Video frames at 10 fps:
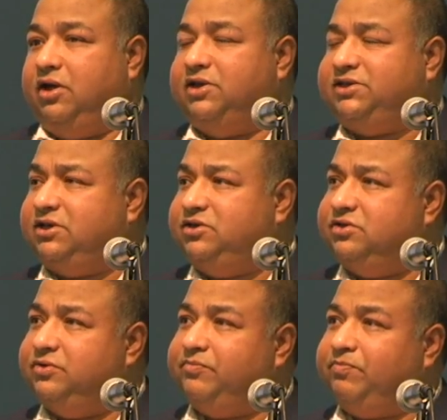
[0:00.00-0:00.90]
And I said,
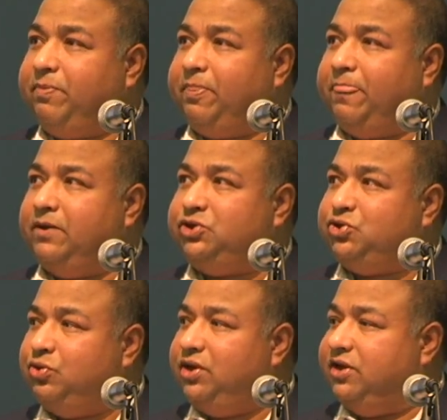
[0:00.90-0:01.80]

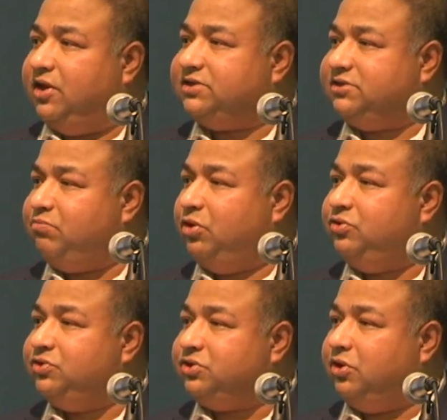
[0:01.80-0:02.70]
surely, as someone
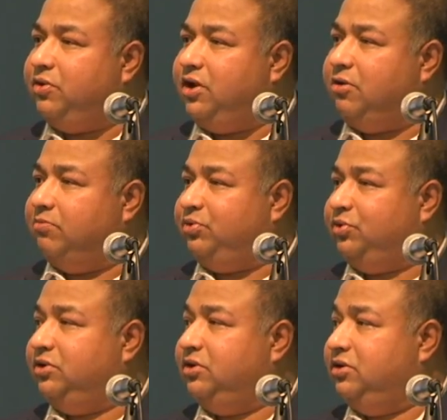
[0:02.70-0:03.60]
who's grown up
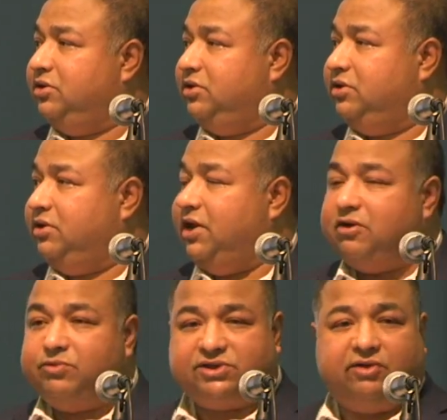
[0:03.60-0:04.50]
in
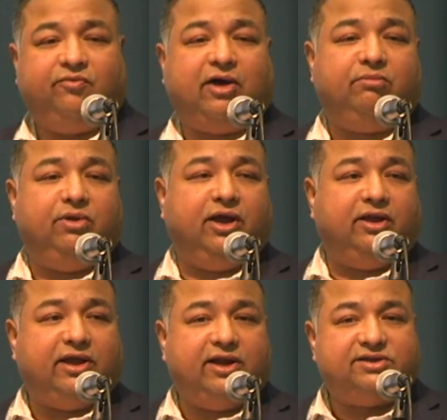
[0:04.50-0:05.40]
a Muslim family
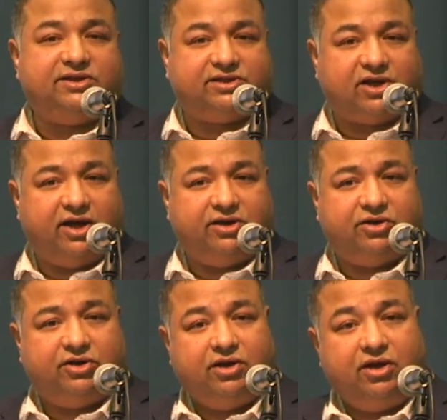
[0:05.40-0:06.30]
and then has
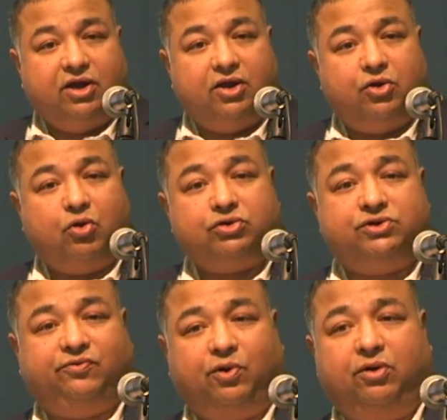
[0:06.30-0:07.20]
decided not
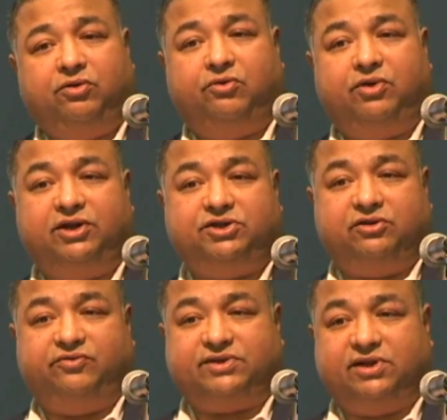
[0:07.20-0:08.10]
to follow the religion
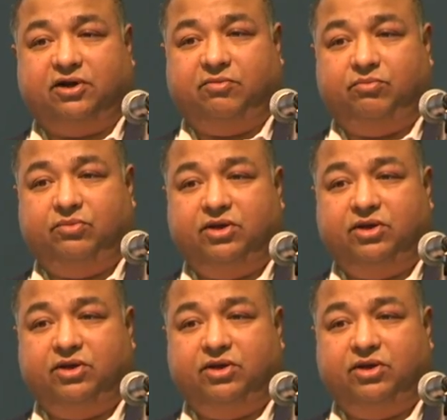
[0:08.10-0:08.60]
of Islam,